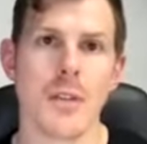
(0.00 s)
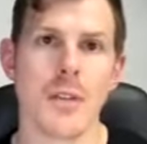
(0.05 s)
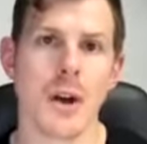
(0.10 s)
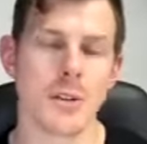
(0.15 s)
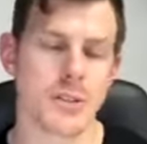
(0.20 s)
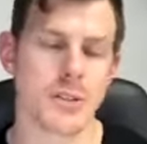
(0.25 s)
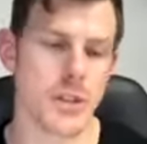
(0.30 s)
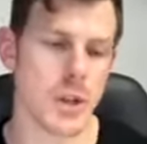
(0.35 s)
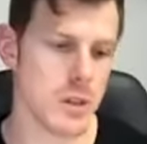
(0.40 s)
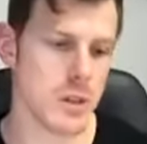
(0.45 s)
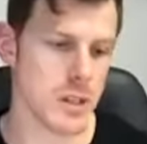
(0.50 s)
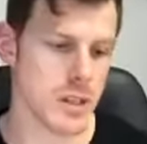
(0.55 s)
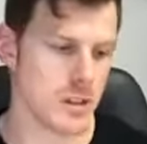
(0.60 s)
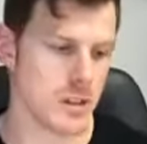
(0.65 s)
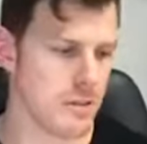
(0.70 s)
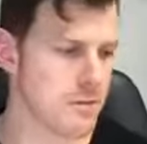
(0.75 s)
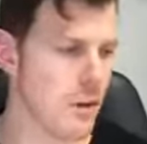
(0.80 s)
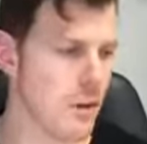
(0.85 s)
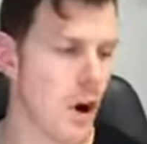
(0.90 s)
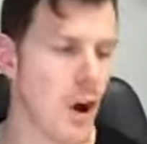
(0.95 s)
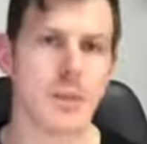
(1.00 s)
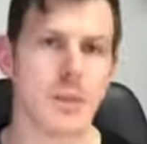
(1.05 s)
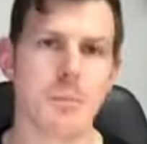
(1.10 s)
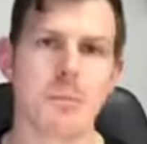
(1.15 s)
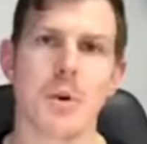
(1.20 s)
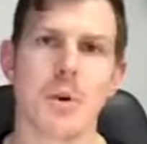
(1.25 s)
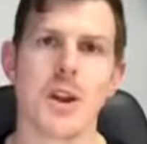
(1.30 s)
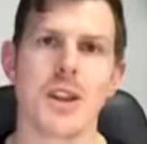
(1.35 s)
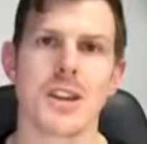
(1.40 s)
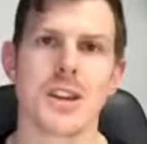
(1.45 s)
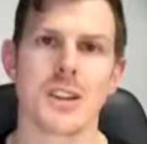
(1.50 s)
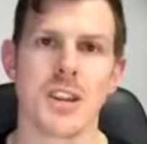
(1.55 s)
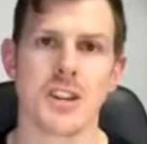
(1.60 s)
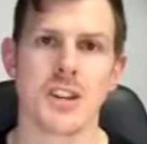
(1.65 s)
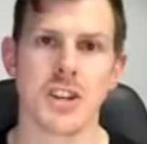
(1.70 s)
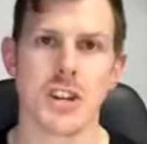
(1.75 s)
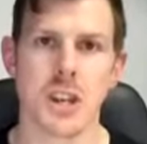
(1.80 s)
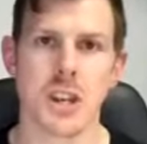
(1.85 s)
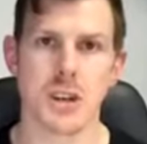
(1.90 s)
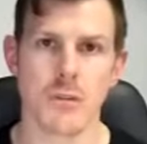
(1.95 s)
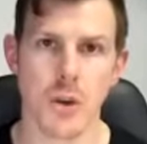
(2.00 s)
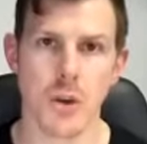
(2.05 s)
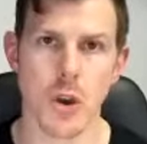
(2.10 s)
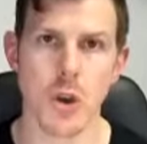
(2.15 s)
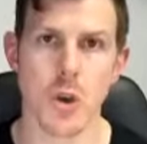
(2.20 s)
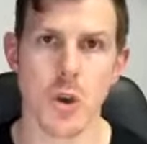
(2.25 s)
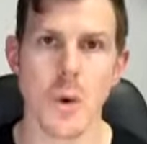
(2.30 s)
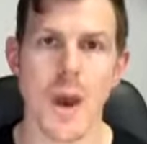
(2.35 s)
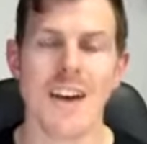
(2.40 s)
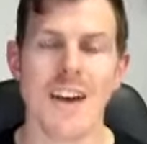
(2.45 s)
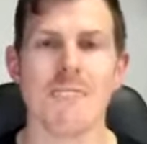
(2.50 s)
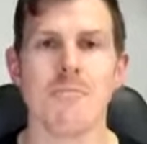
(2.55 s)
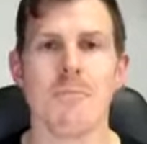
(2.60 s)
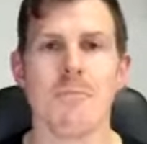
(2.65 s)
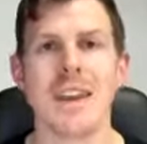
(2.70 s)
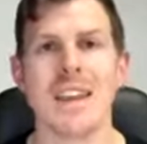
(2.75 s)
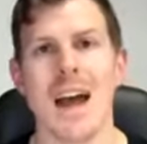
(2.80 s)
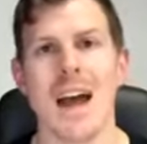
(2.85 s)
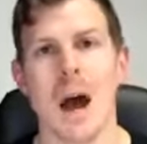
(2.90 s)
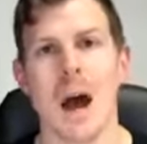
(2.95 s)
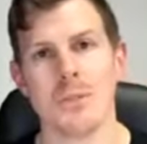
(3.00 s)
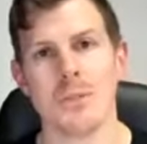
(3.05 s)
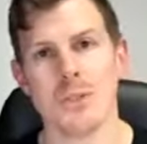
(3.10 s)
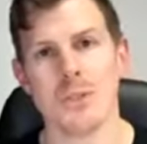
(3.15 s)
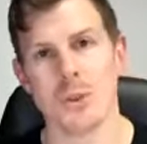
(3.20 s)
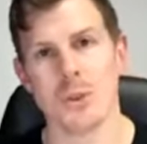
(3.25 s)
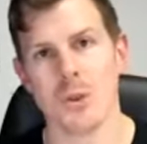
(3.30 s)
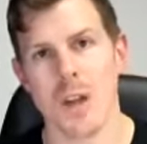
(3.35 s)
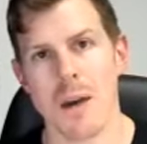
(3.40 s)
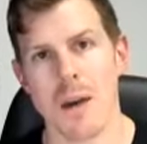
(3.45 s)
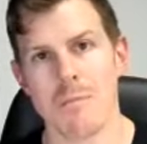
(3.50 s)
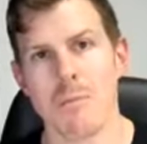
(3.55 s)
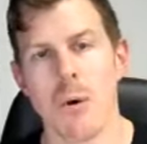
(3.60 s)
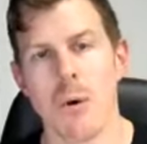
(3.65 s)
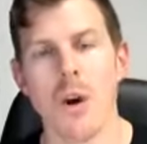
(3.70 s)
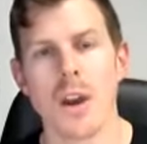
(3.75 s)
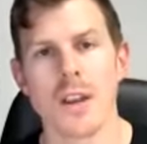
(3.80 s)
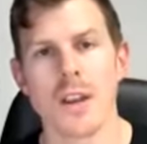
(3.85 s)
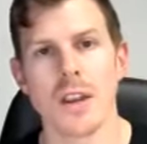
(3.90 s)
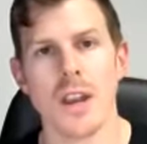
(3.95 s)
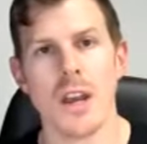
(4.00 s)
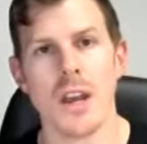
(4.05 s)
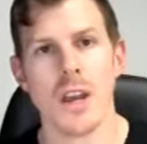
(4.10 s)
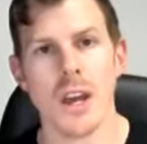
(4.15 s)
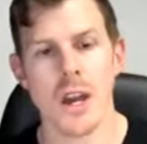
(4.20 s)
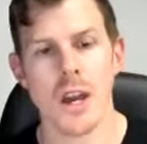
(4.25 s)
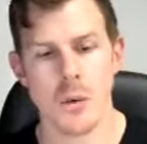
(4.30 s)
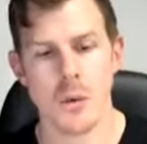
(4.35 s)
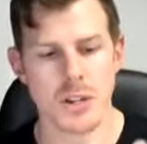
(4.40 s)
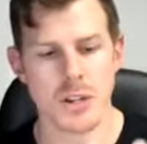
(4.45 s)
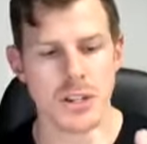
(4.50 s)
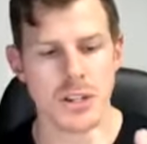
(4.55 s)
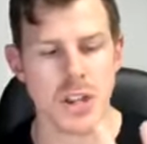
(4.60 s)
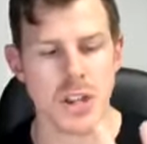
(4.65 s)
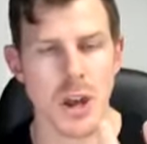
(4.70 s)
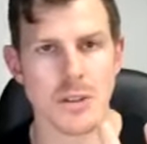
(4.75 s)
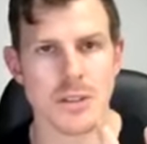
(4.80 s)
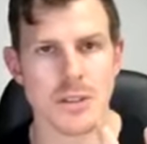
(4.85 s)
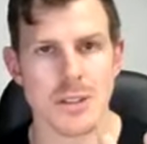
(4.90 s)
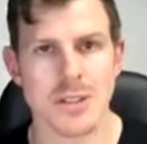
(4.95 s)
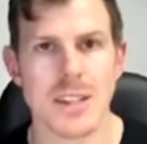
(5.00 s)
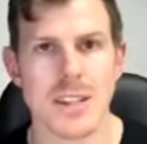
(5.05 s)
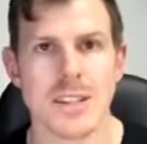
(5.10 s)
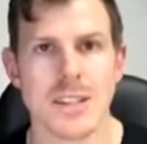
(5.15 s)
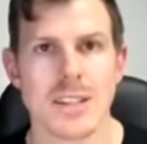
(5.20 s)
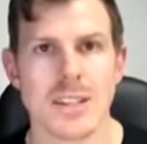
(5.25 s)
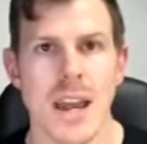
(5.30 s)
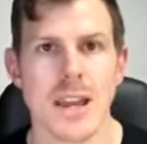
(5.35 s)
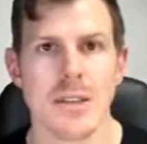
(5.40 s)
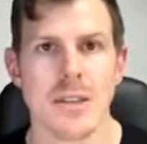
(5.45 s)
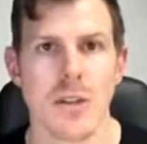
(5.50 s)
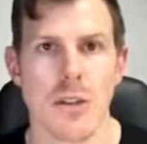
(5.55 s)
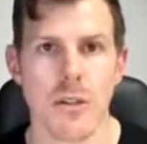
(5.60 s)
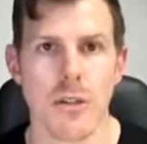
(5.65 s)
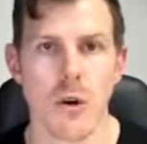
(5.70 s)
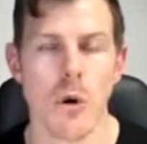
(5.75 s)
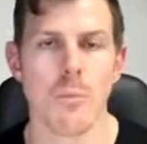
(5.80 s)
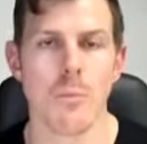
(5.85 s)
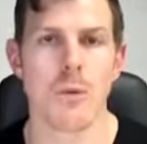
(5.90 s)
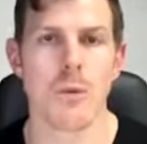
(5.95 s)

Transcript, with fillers: they'll certainly define the preconditioning of who you have been up until that point, which is going to dictate the thought